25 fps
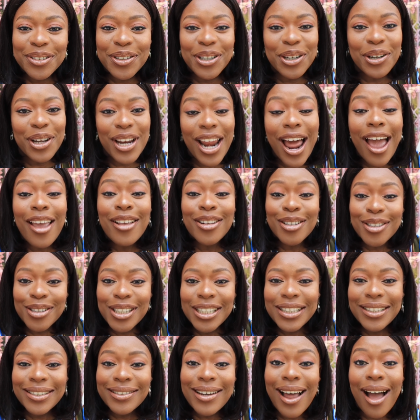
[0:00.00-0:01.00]
You know, they're used
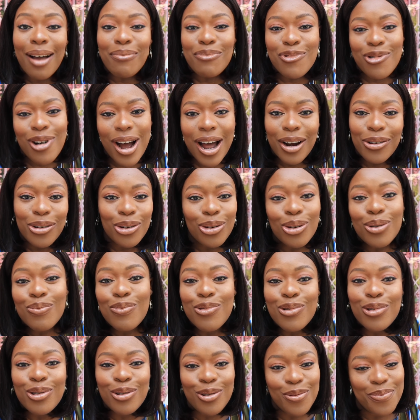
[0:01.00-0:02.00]
to eating akpu and
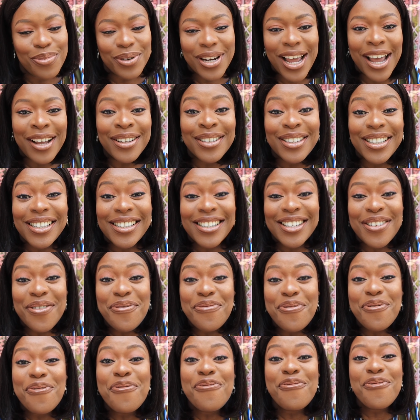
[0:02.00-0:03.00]
onugbu soup. They're used to eating
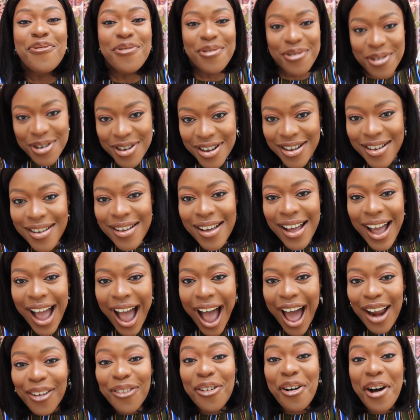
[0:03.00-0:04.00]
fufu
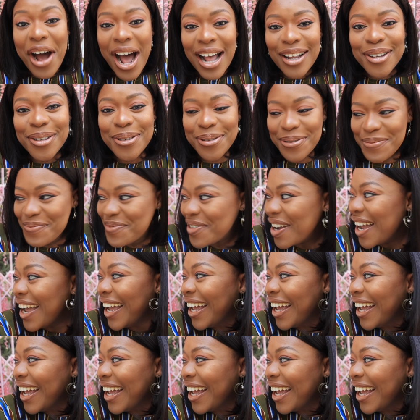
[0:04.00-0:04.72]
and oha soup.